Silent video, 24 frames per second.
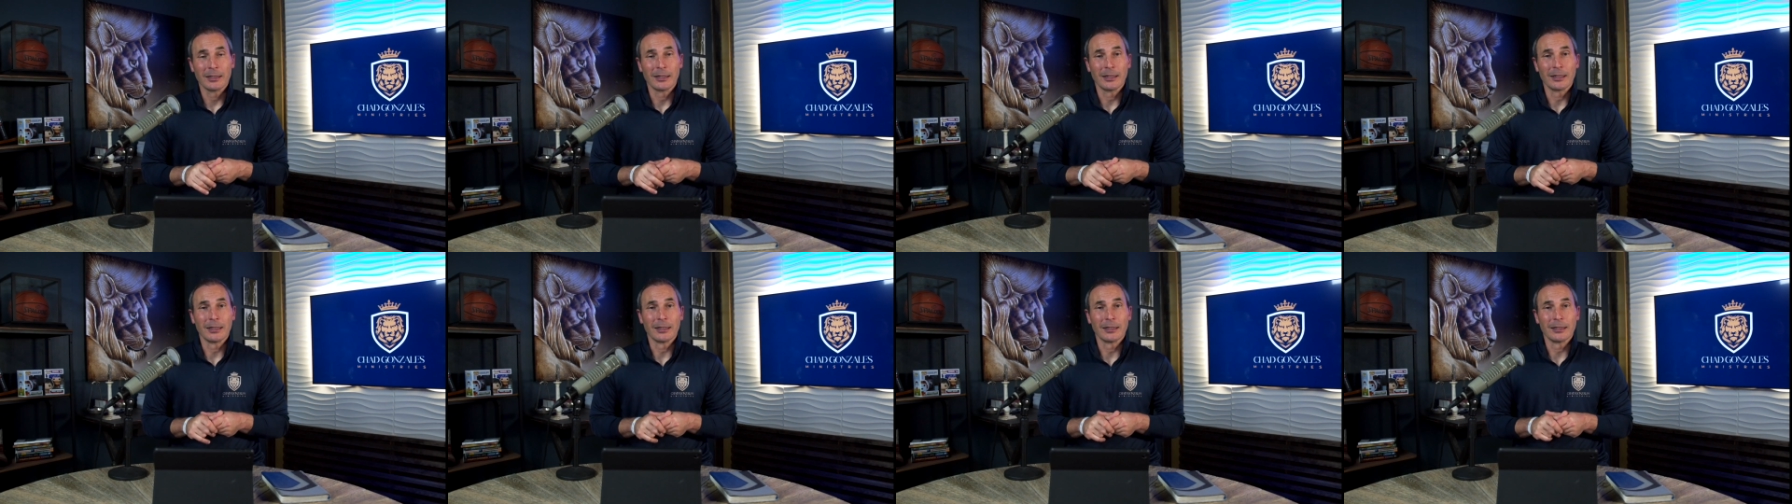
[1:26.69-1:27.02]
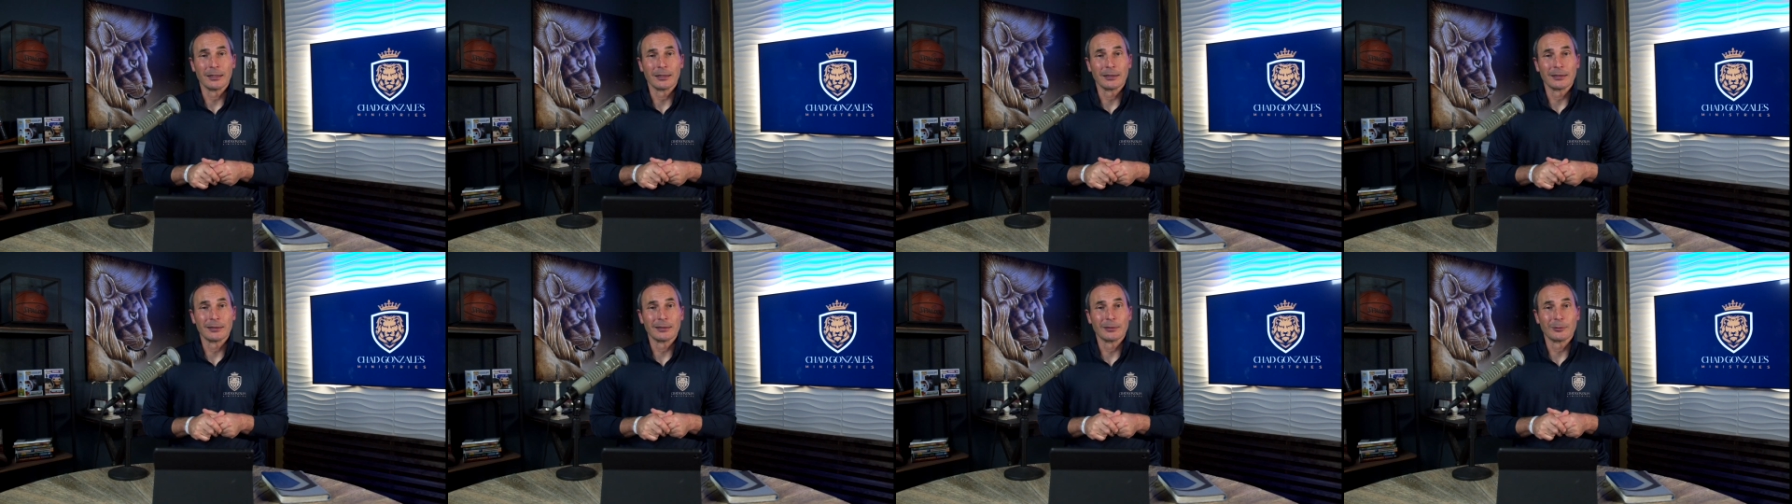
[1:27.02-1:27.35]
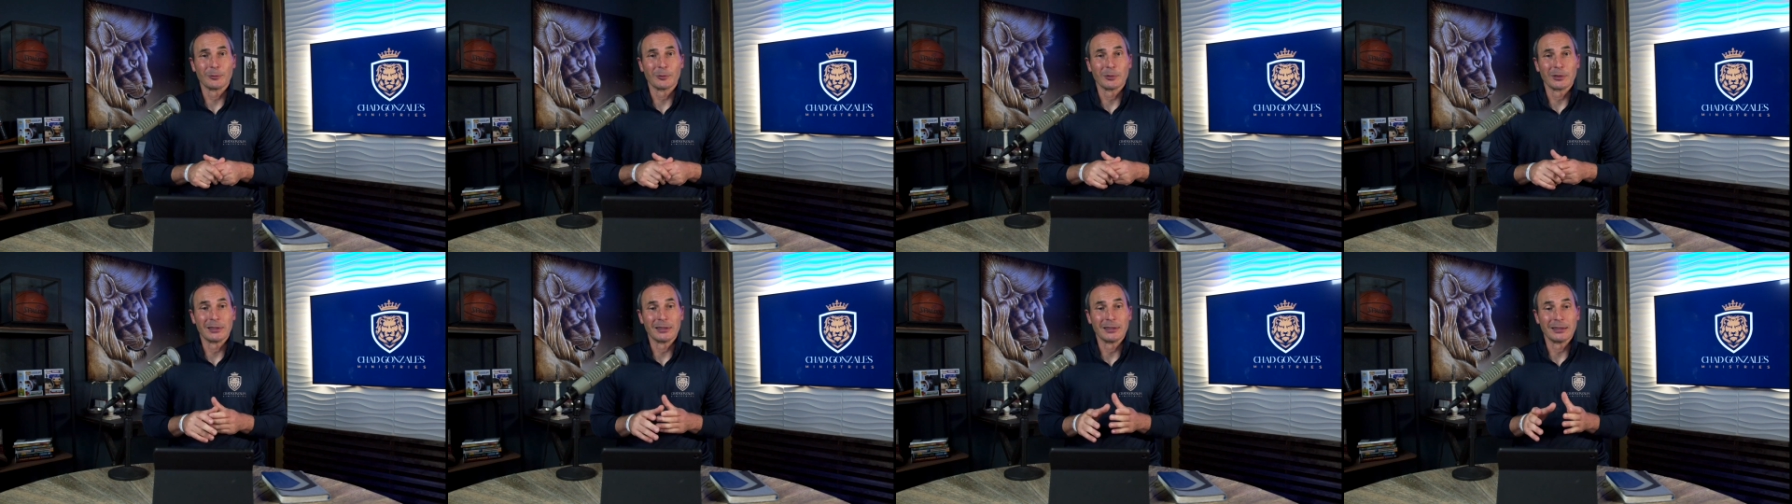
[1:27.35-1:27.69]
uh,
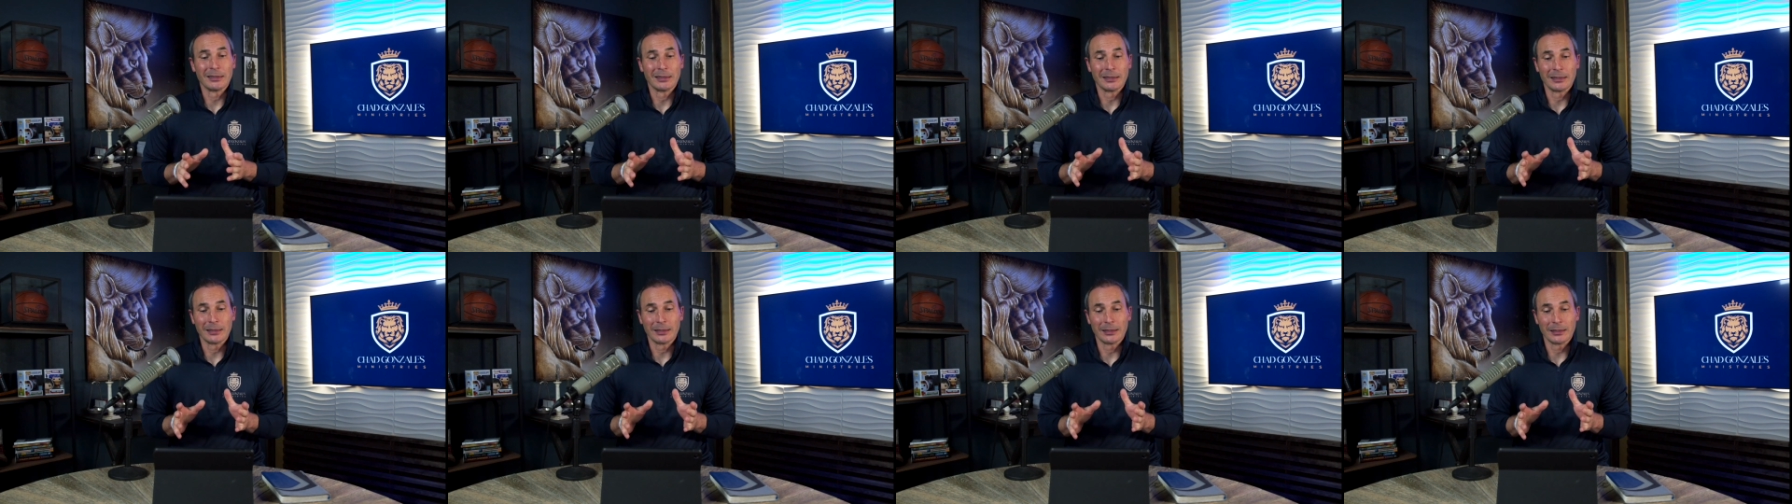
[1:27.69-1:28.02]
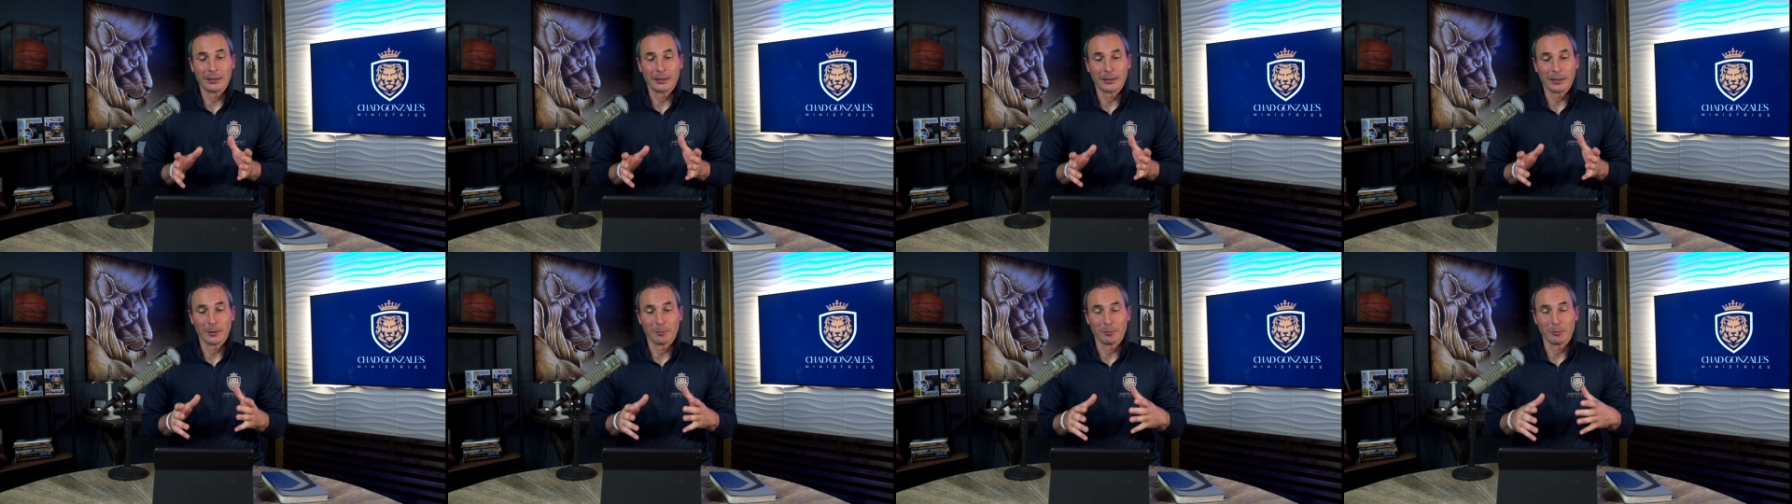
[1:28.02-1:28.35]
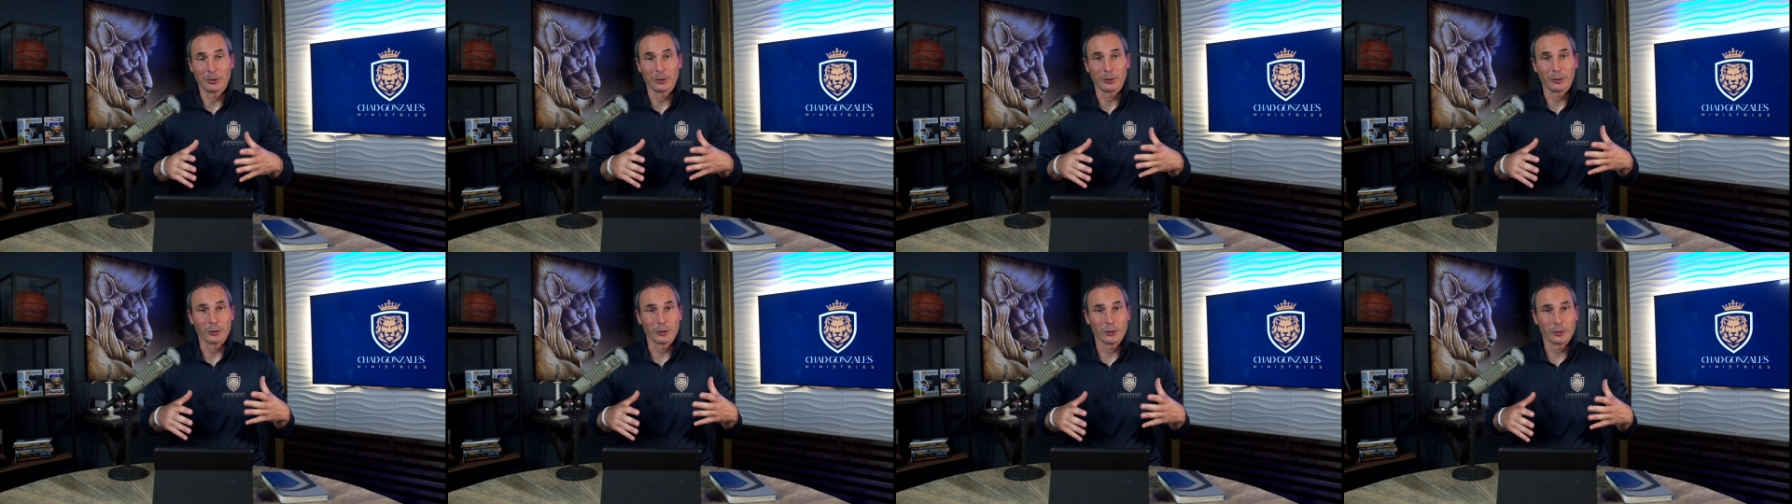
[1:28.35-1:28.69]
we need a bigger